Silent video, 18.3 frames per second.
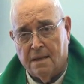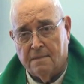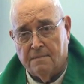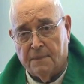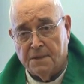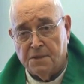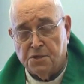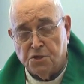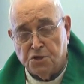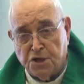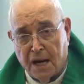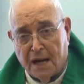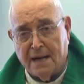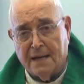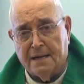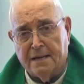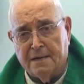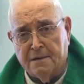but
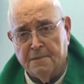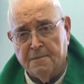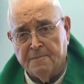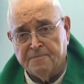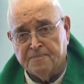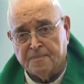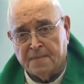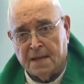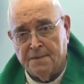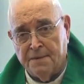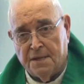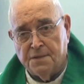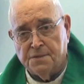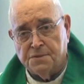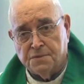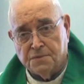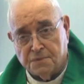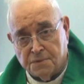share
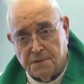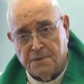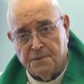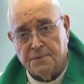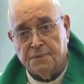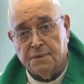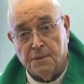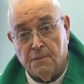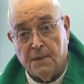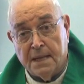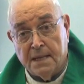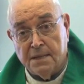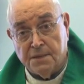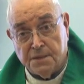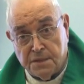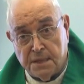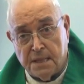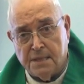this truth the
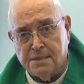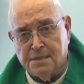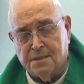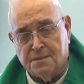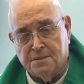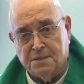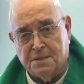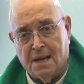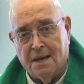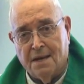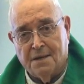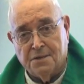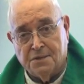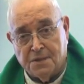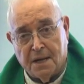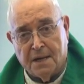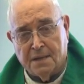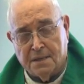way Jesus
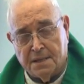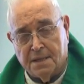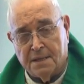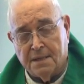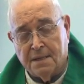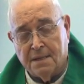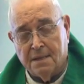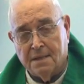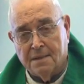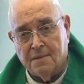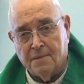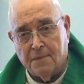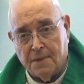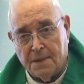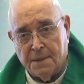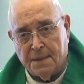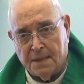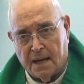shared it
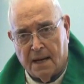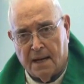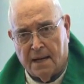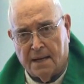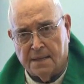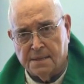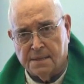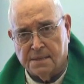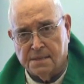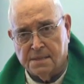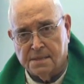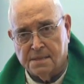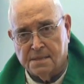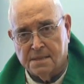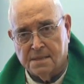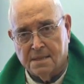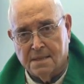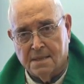with
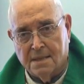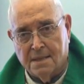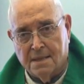us.